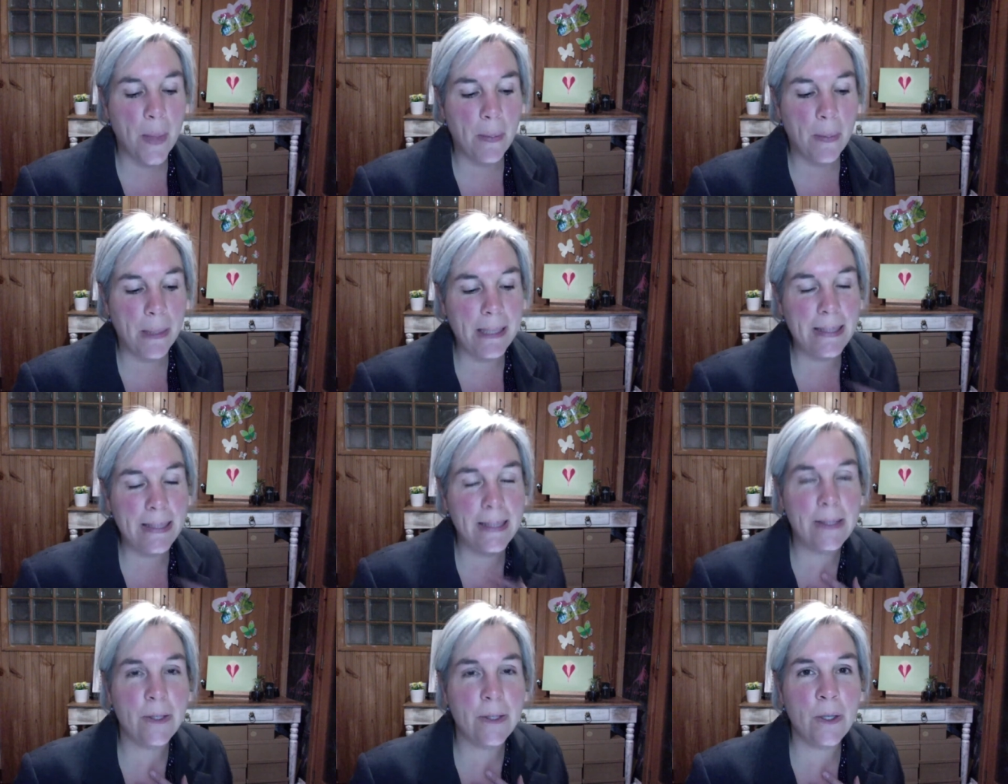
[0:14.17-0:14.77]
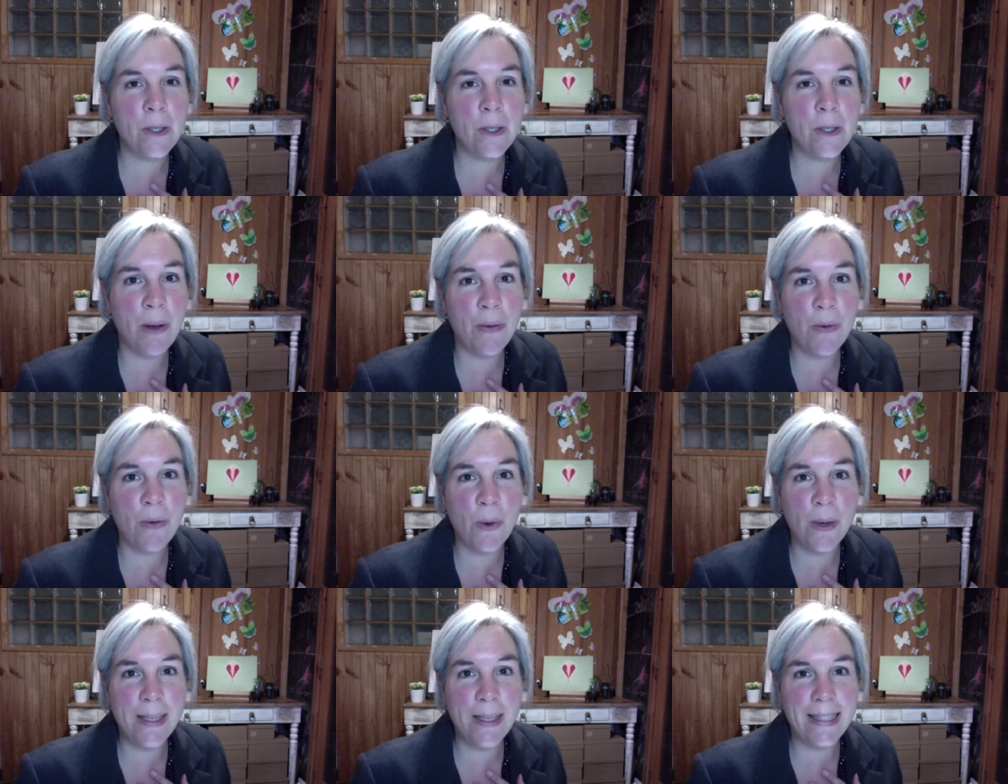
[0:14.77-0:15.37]
Please excuse my
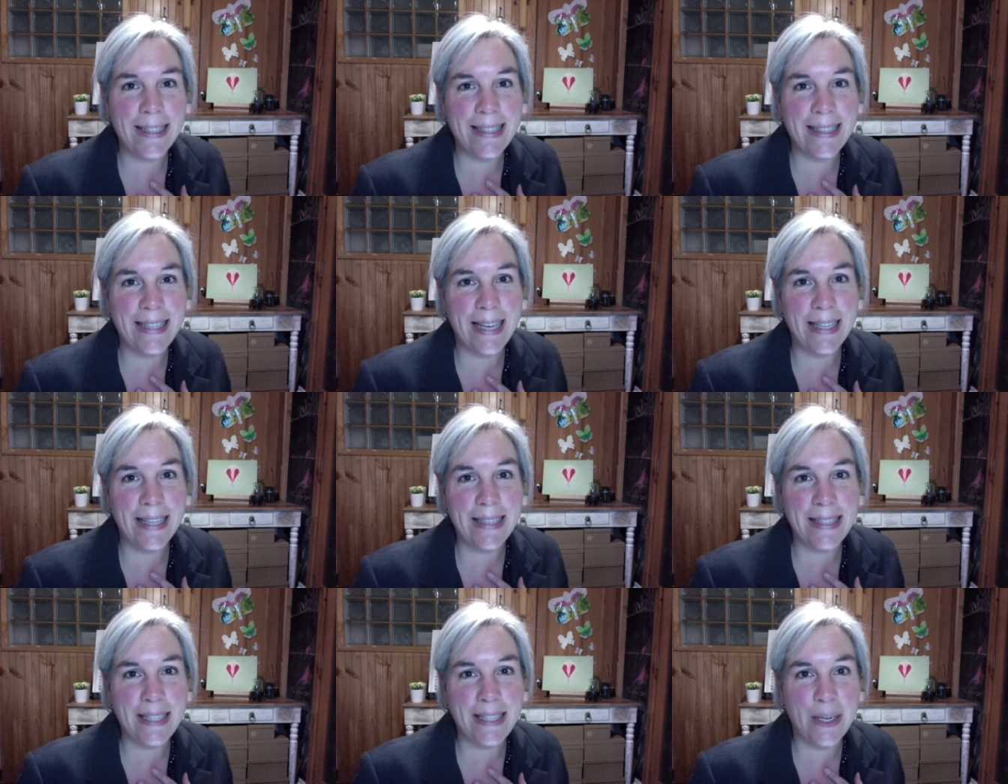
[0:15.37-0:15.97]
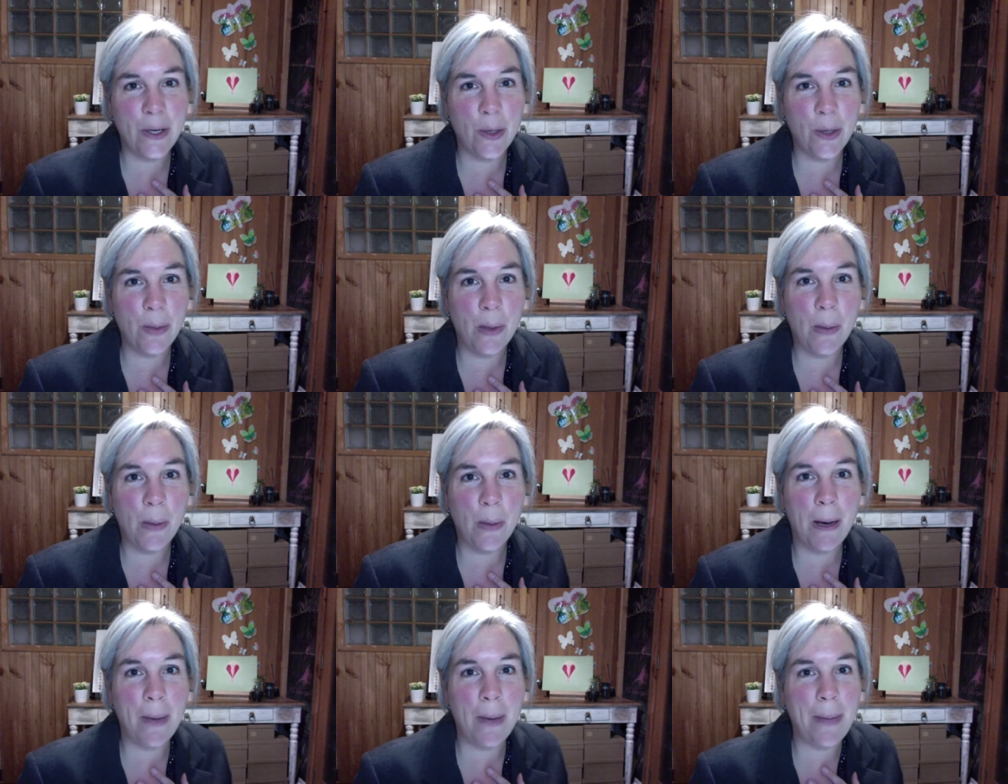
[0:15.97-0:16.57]
voice, it sounds
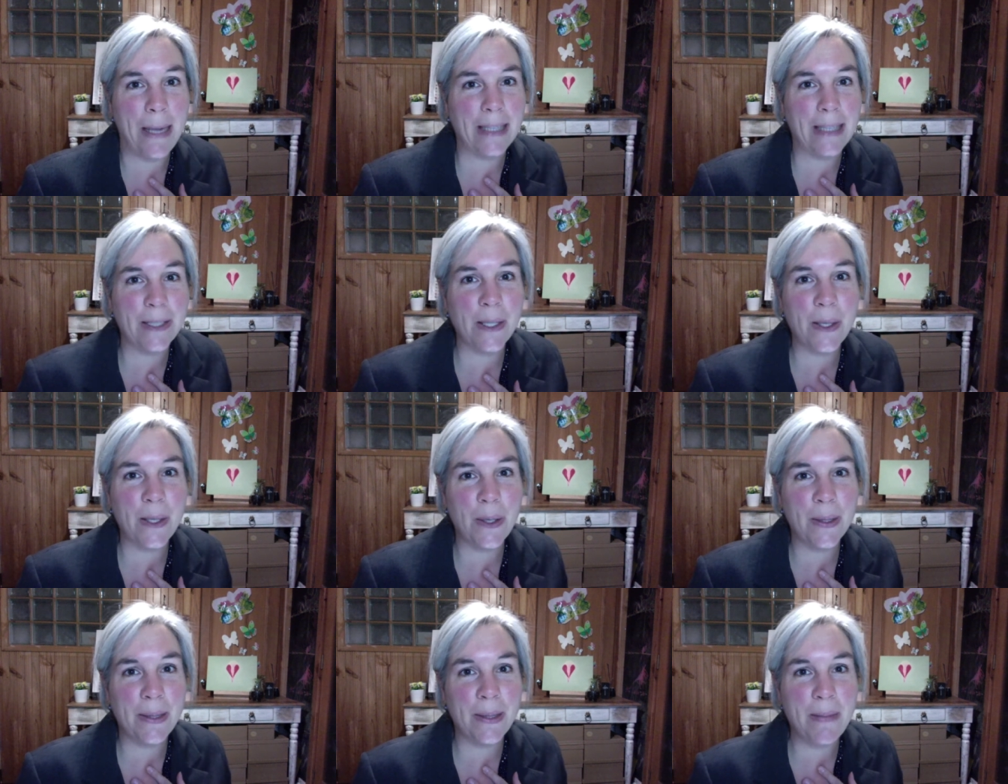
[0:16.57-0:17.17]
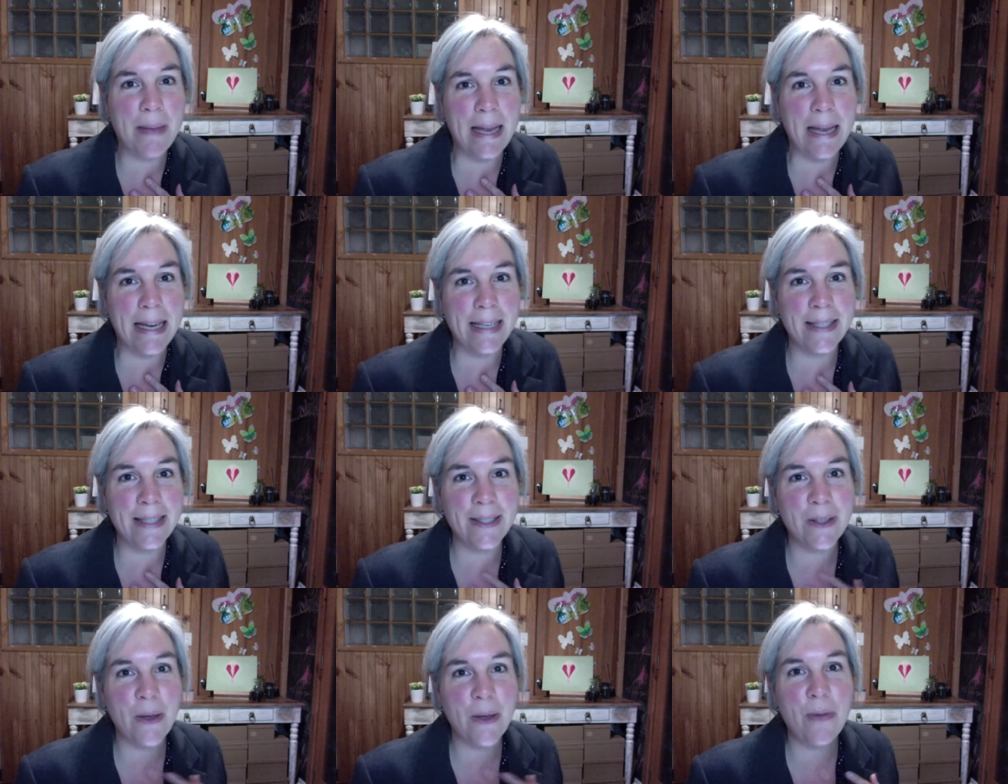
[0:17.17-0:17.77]
terrible, but I'm actually on the
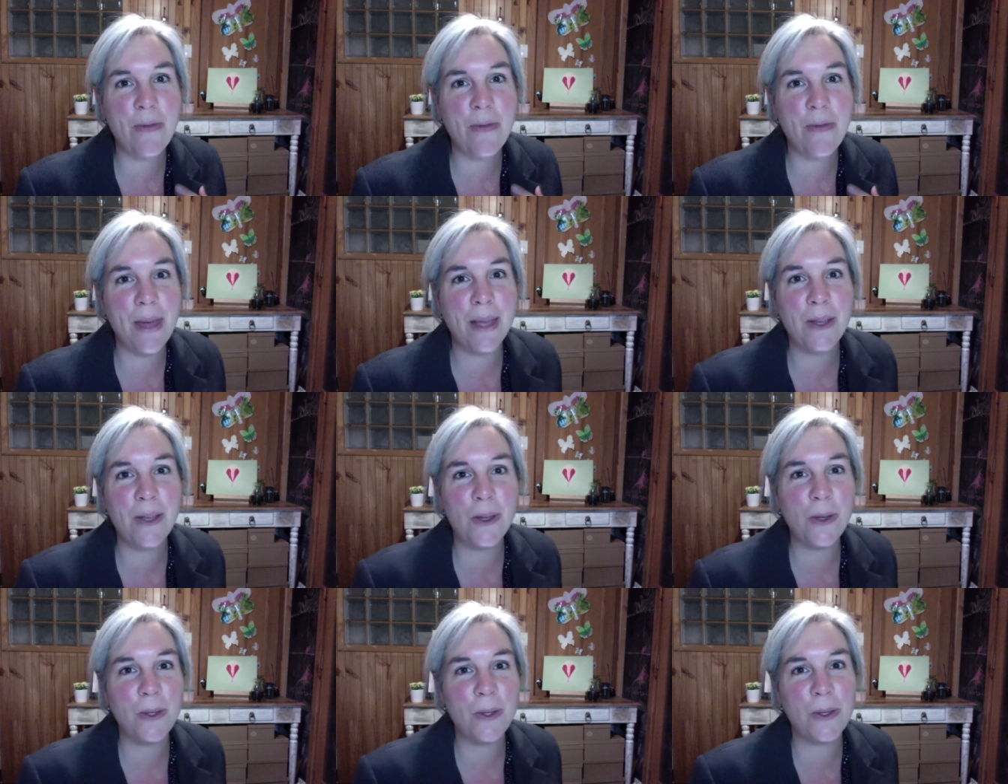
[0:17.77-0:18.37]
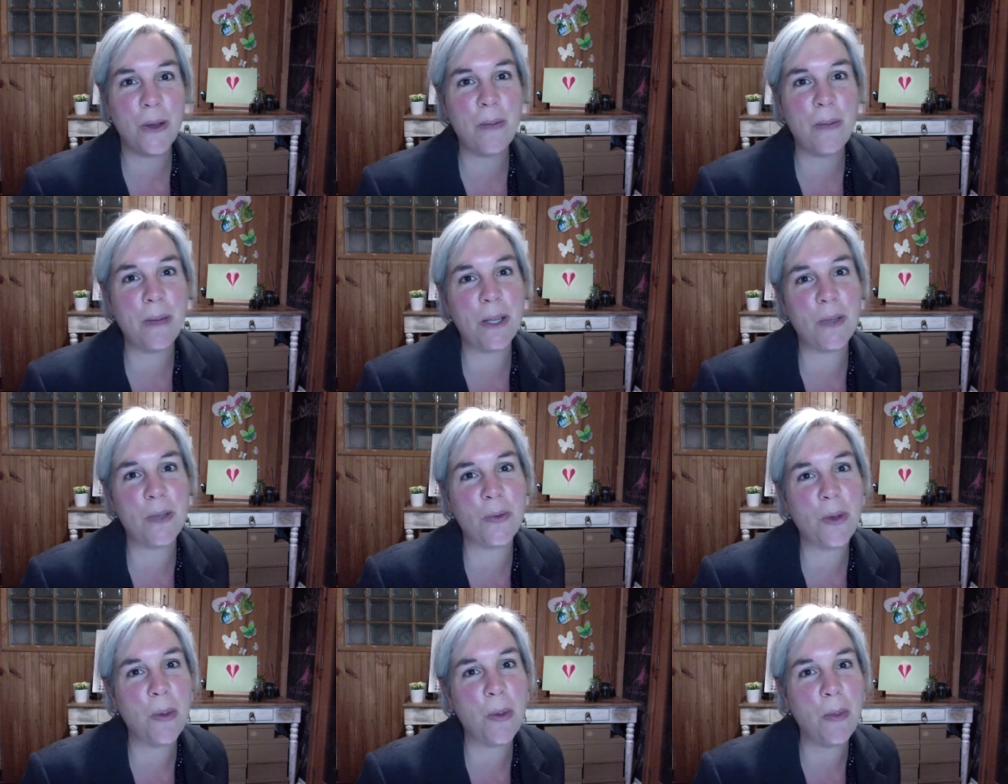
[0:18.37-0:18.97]
mend. So thank you so
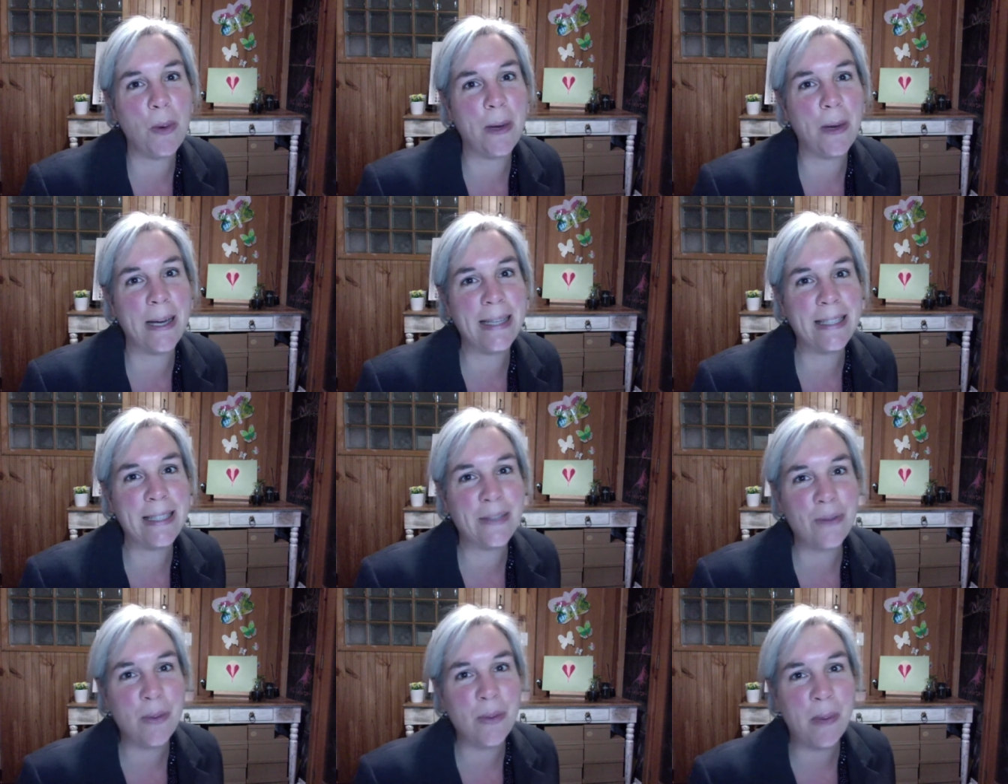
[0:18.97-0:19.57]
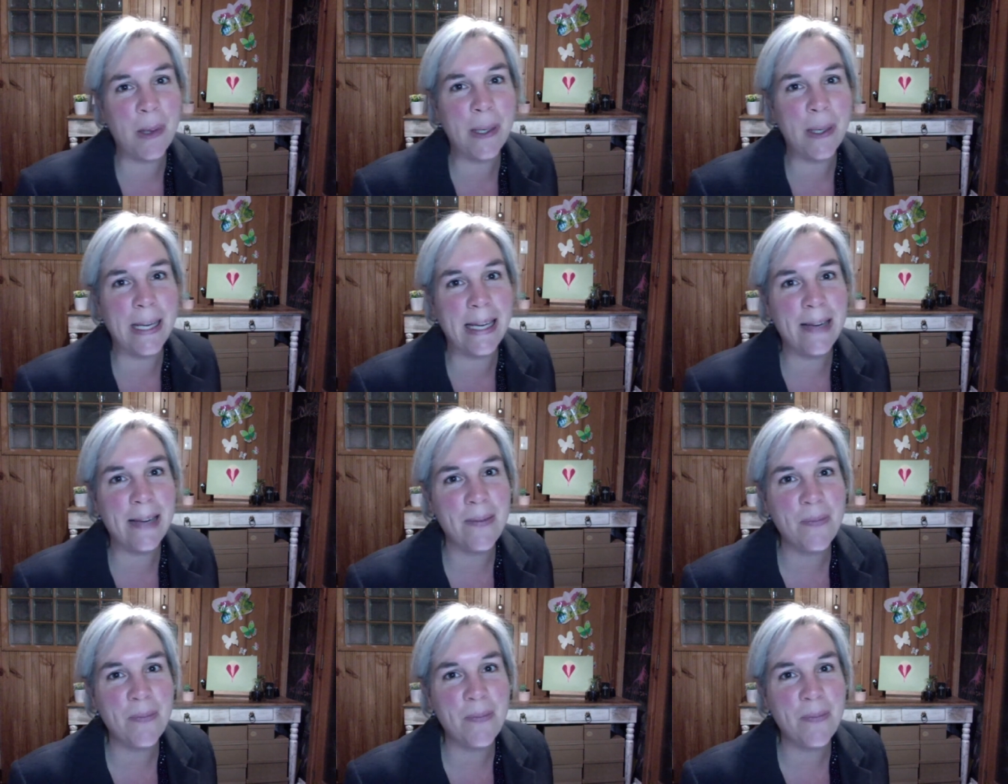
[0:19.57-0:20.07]
much for your prayers, everybody.